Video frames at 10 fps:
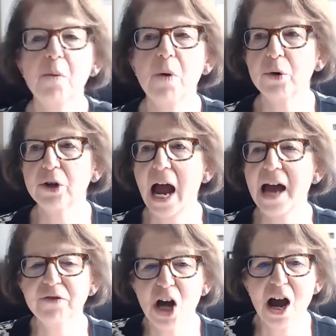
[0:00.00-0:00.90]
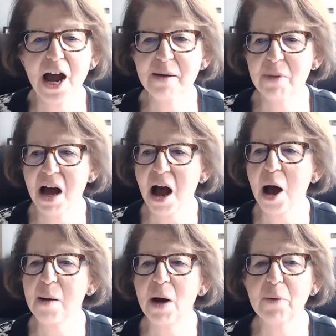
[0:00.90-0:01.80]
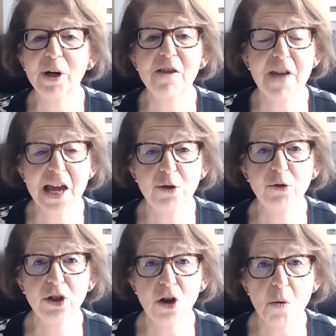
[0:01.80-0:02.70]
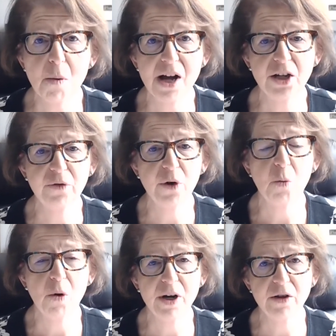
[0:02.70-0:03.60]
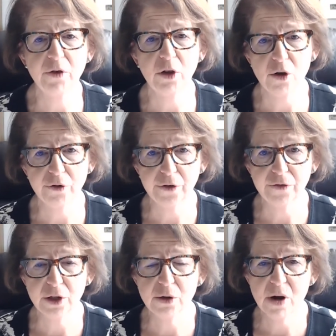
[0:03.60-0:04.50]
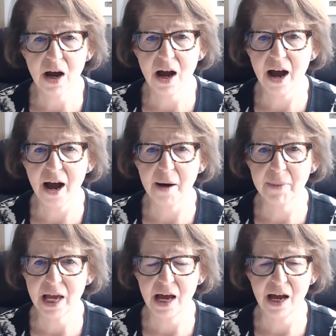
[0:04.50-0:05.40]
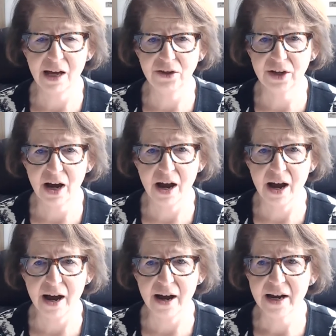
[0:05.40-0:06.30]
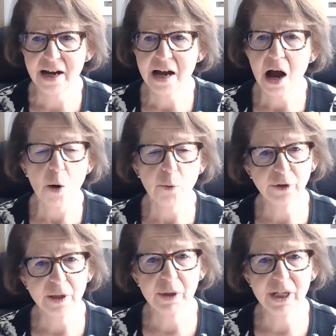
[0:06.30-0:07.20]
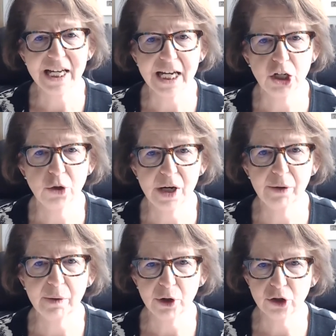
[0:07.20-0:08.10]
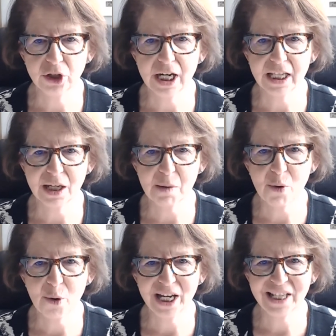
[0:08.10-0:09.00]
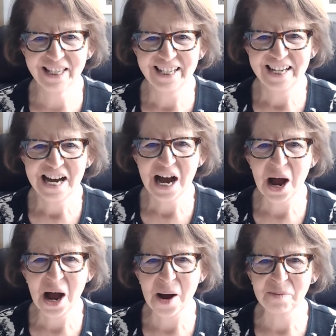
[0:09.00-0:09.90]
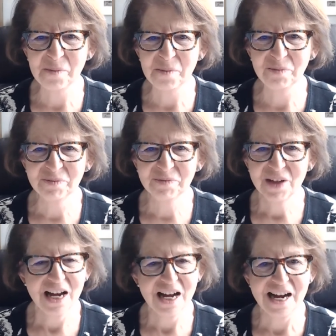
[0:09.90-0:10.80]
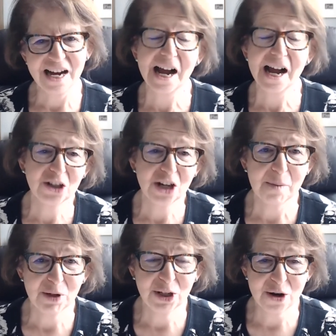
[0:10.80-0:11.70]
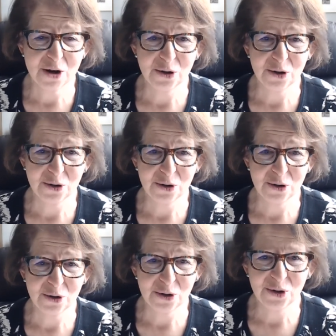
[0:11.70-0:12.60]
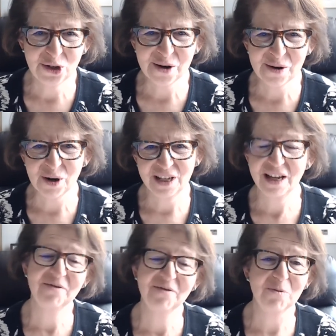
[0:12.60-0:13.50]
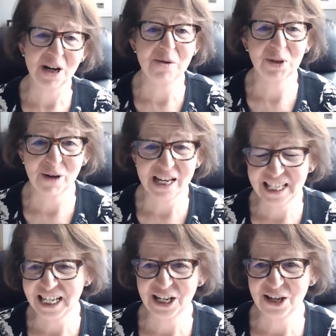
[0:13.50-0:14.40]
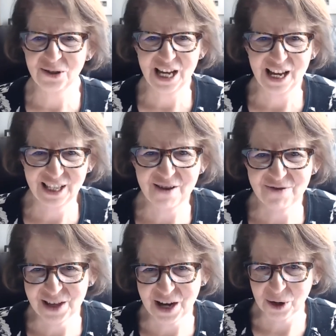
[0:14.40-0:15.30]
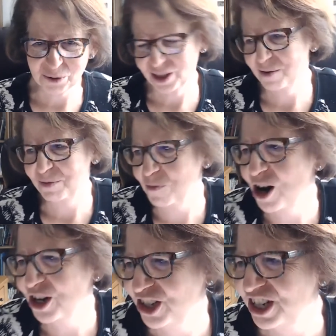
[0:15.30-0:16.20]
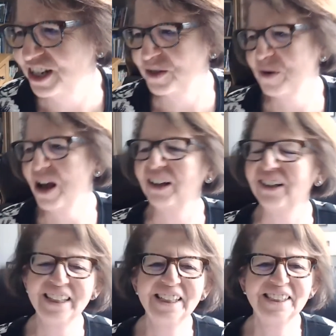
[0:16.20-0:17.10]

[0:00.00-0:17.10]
Well, we're out of time. Um, I want to thank you so much for a wonderful overview. Um, and uh, hopefully, we can get you here in person at some point. Um, uh, I actually happen to know your new chair. I worked when he was a resident at UCSF, and I work with him in Washington as well.